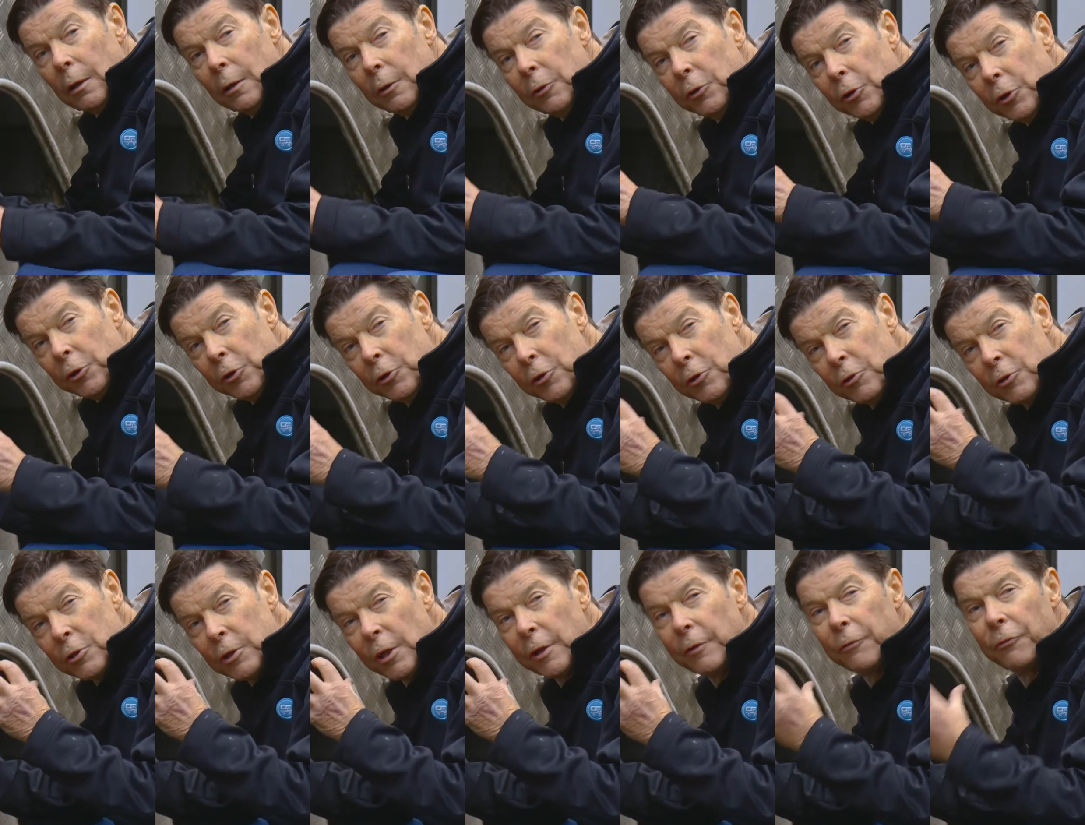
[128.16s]
You can
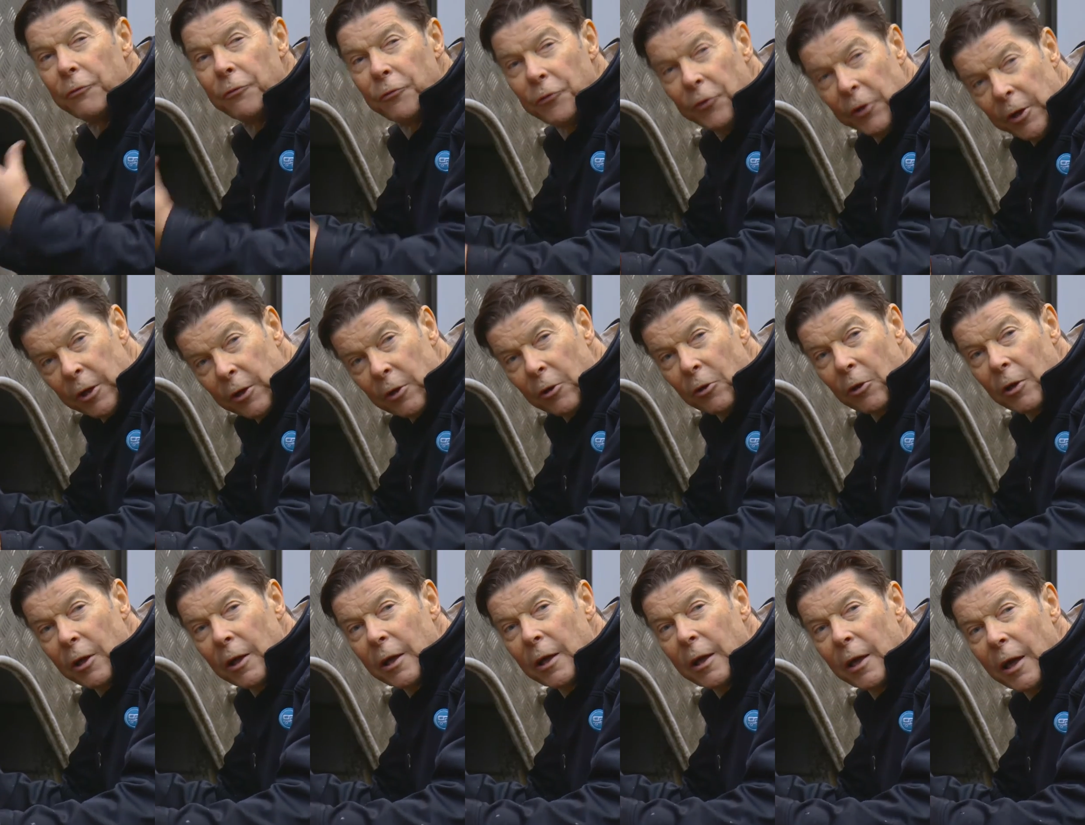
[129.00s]
usually
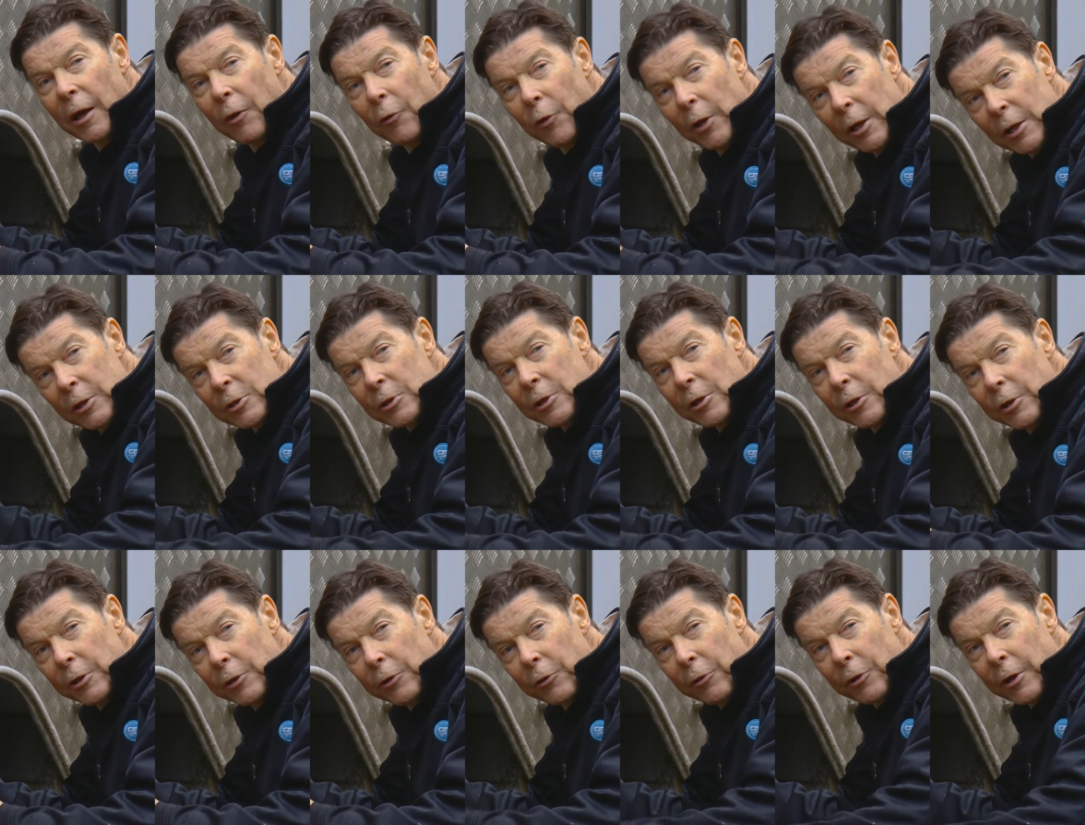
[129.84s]
feel how
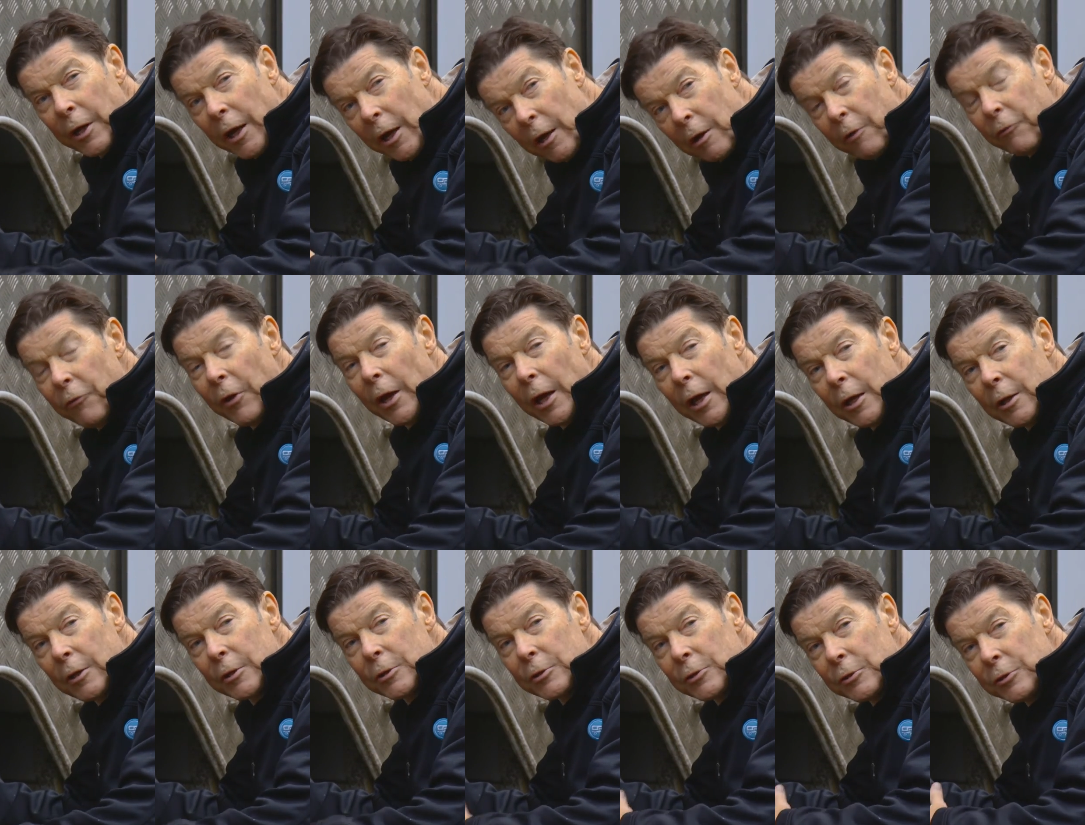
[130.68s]
easily your
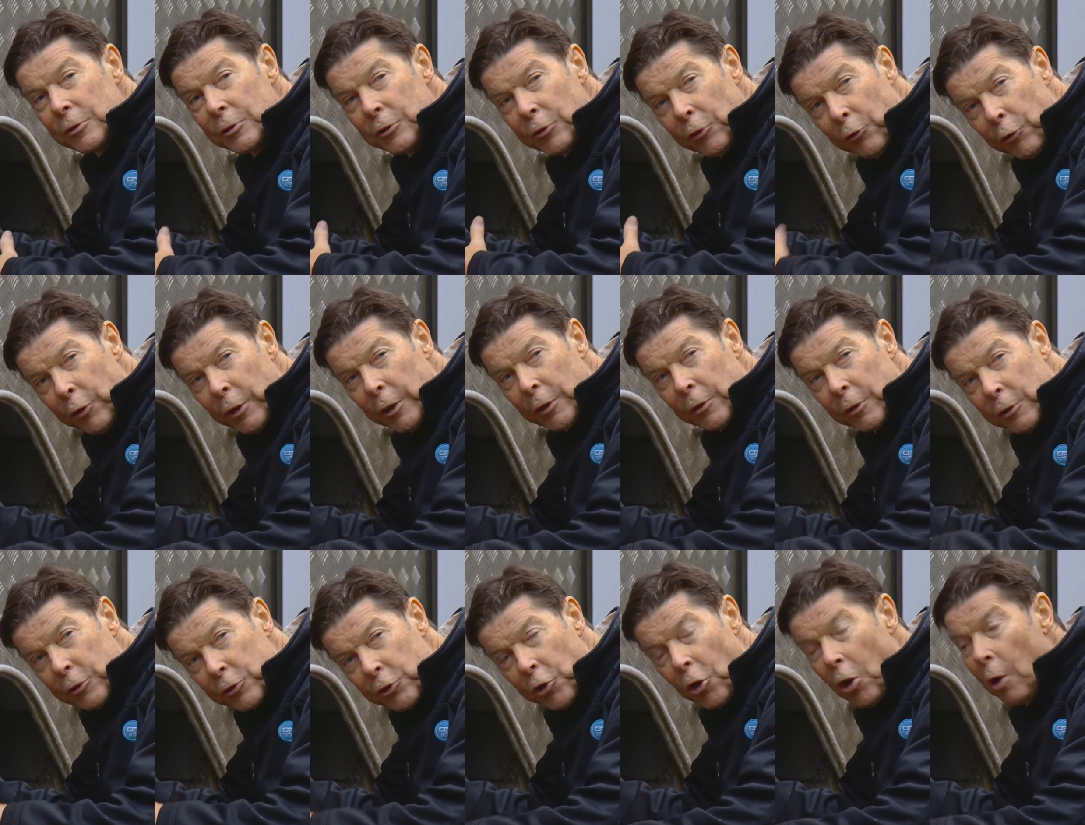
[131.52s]
caravan is doing
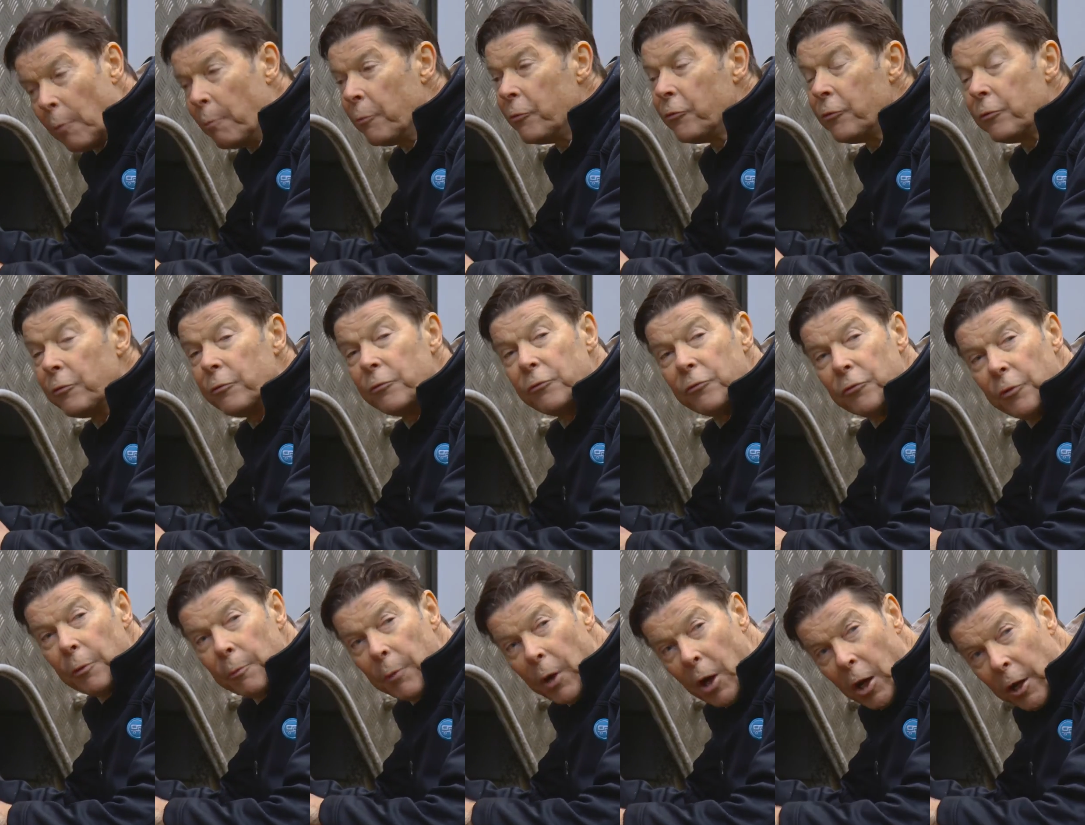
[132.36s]
the job
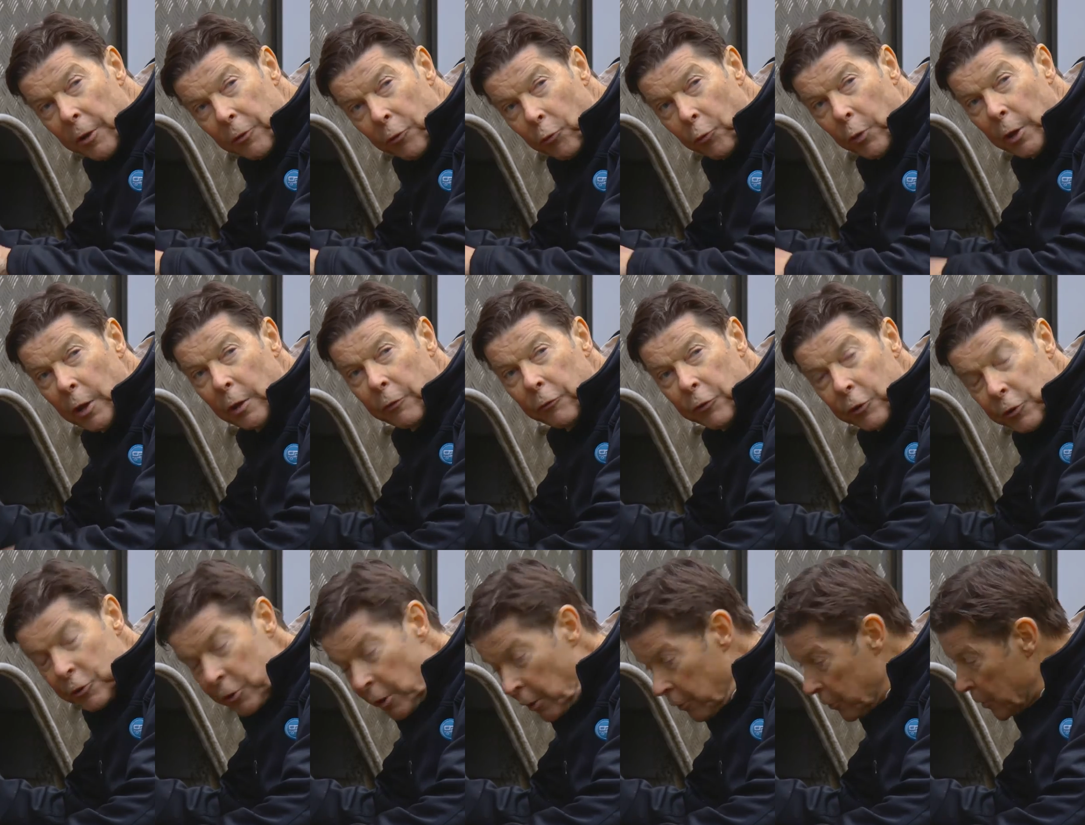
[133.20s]
from behind the wheel of your
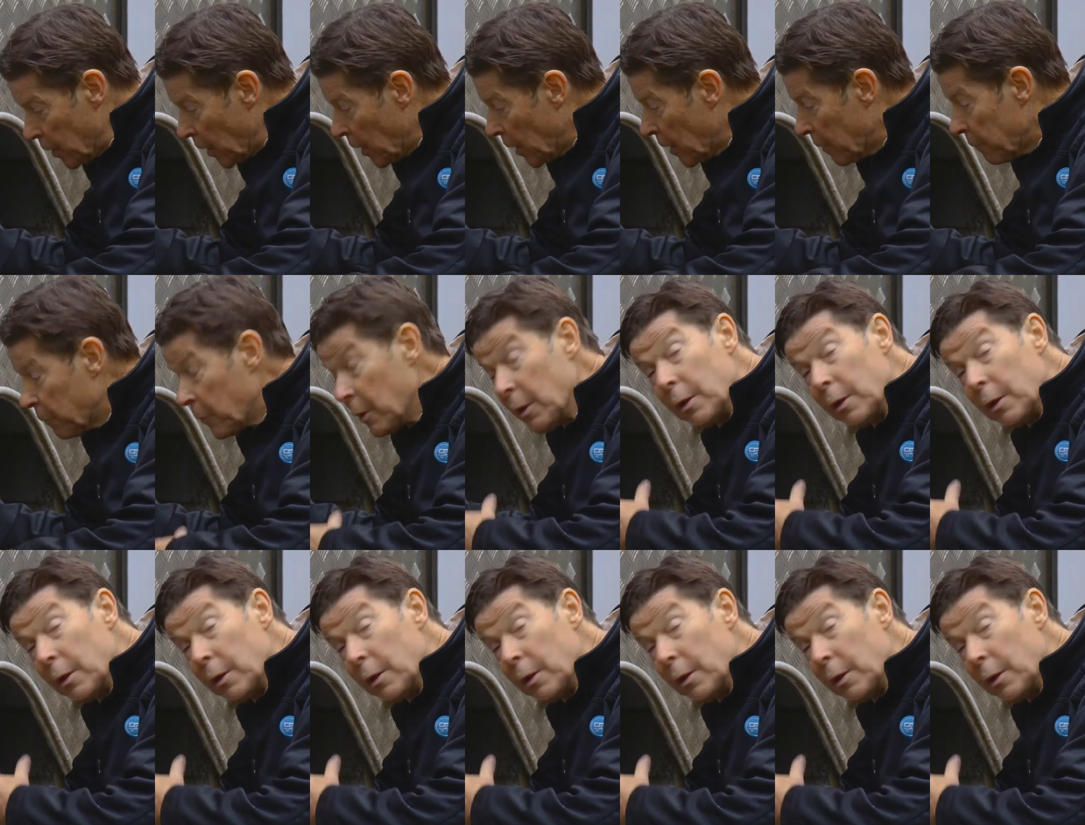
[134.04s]
tow car.